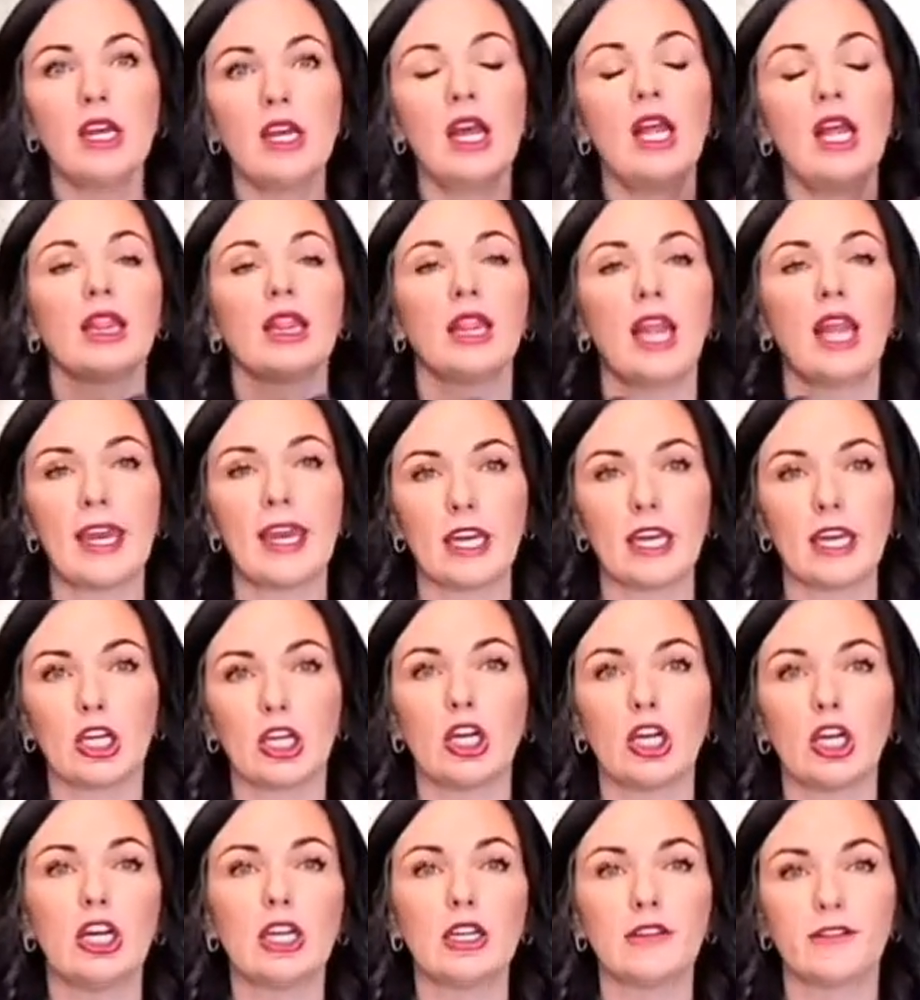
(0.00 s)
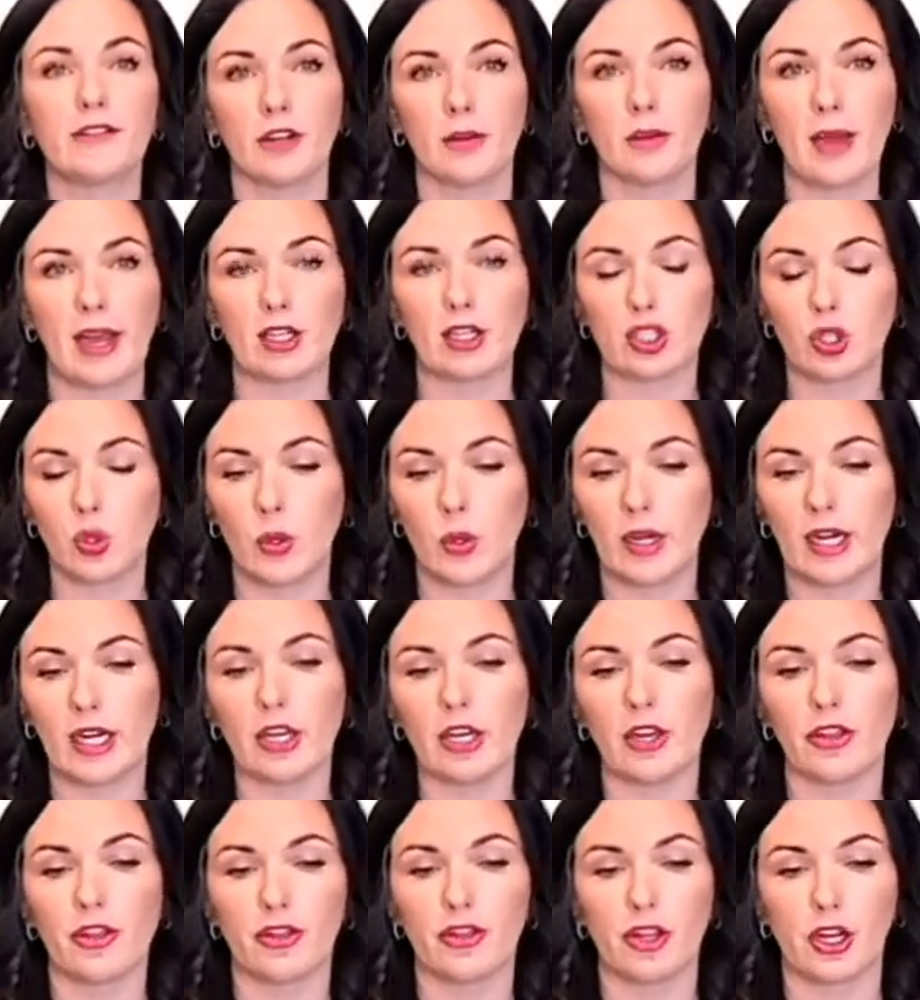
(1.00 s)
let it cook for about 20
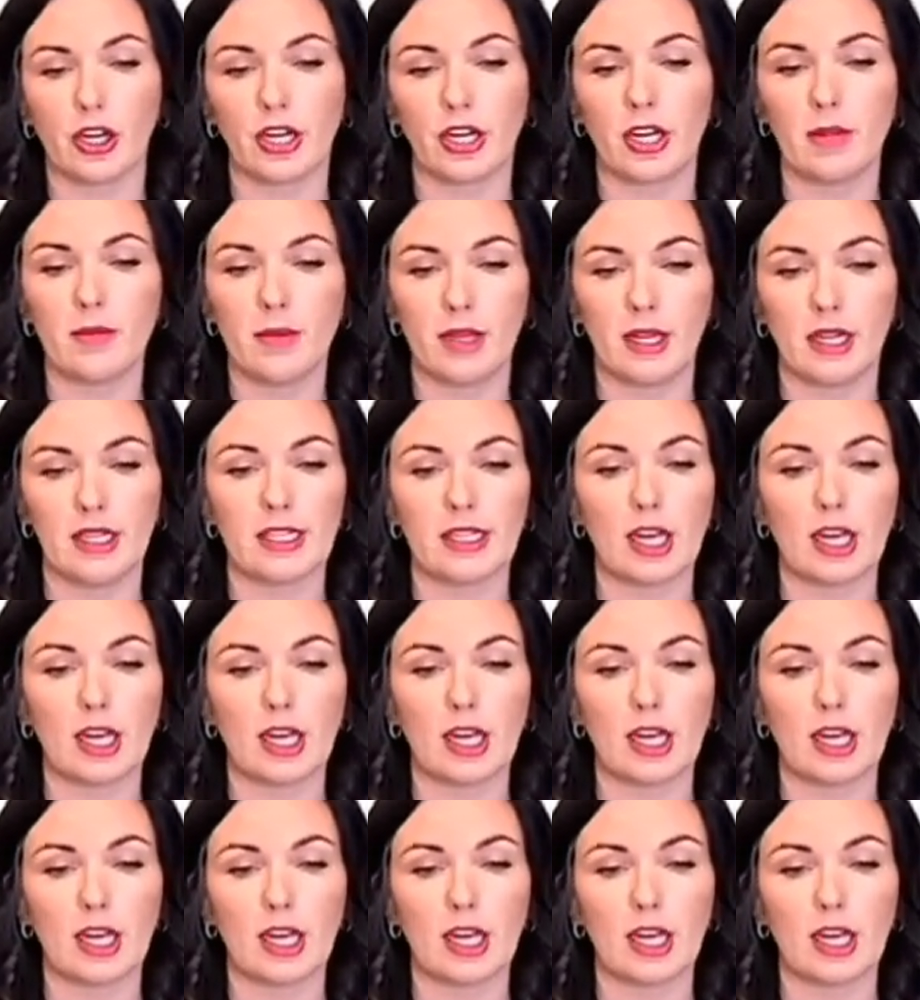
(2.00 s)
to 30 minutes.